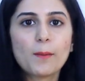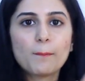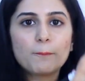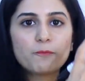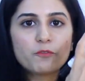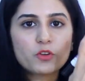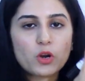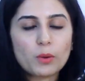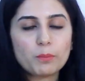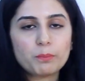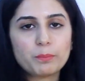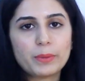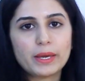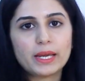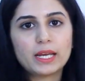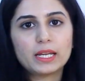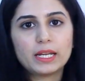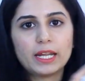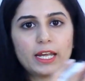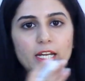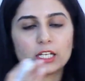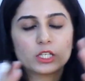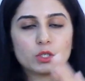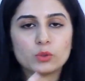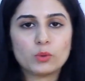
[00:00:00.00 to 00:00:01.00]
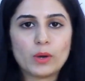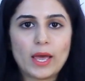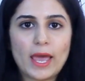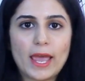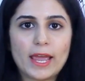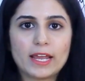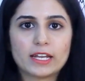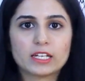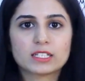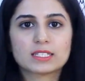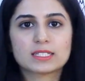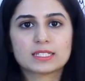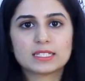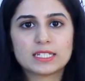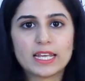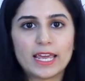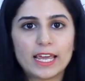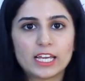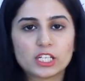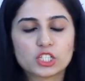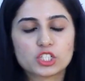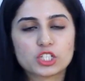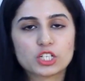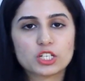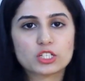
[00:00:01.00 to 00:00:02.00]
from beginning to end,
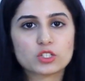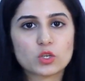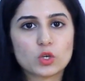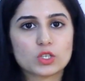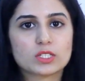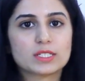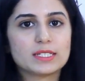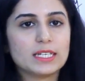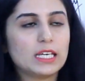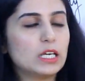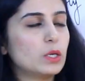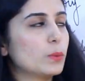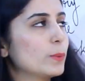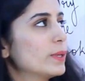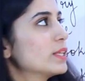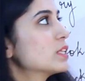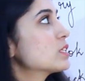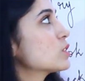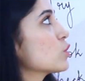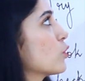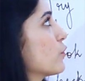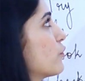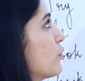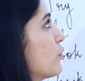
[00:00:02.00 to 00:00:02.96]
stages or sequence of